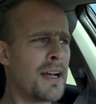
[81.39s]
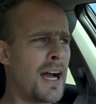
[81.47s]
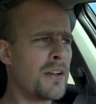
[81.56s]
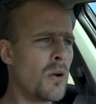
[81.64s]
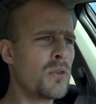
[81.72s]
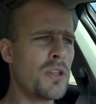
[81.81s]

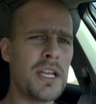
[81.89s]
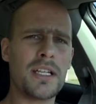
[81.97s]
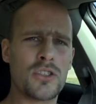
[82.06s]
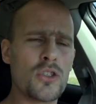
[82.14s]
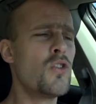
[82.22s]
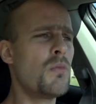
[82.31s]
I don't think
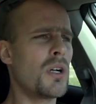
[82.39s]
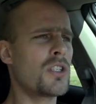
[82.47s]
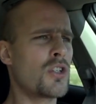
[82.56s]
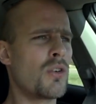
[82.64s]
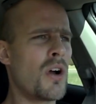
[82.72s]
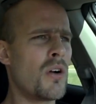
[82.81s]
it's too
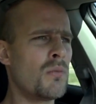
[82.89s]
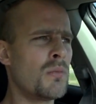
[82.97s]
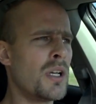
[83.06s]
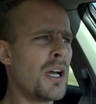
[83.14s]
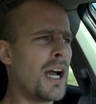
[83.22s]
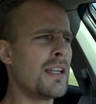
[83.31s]
much
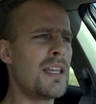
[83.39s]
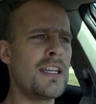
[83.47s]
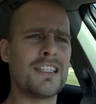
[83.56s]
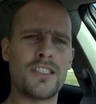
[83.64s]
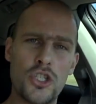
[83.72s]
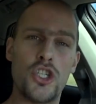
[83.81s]
chrome. I
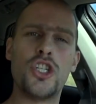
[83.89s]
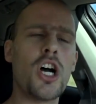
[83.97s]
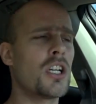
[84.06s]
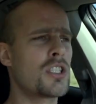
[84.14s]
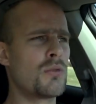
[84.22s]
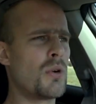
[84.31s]
think it's
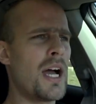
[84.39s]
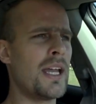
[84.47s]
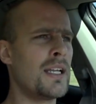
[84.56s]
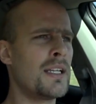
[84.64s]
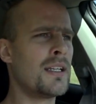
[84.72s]
just right.